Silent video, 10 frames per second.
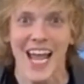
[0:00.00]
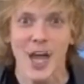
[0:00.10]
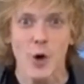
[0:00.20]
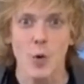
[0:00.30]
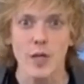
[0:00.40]

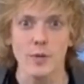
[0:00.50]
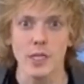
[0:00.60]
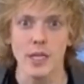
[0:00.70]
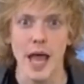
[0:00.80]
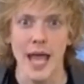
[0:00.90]
We were
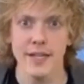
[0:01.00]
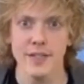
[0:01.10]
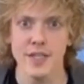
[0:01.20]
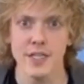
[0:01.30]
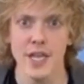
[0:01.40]
lying
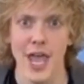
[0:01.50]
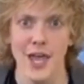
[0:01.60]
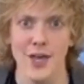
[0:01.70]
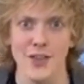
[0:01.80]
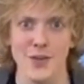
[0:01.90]

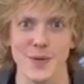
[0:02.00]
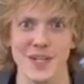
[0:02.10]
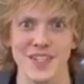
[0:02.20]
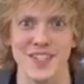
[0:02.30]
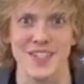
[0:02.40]
together
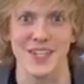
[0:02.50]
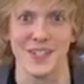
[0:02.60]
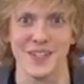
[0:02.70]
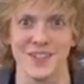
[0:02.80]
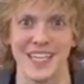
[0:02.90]
in a
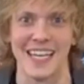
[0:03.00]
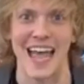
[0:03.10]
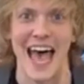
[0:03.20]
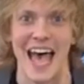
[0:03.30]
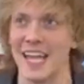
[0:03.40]
silver
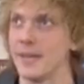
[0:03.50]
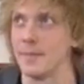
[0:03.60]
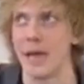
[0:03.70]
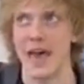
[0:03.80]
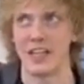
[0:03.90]
lining
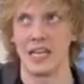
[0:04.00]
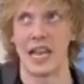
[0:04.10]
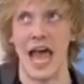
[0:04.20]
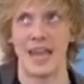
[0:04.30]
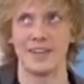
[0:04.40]
by the
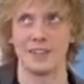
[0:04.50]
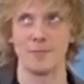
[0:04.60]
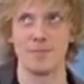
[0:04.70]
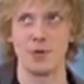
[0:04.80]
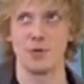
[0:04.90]
light of the
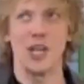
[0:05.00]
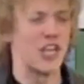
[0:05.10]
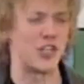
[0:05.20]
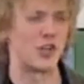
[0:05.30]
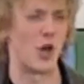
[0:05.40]

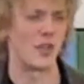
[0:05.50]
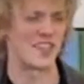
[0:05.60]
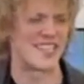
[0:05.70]
moon. You know there's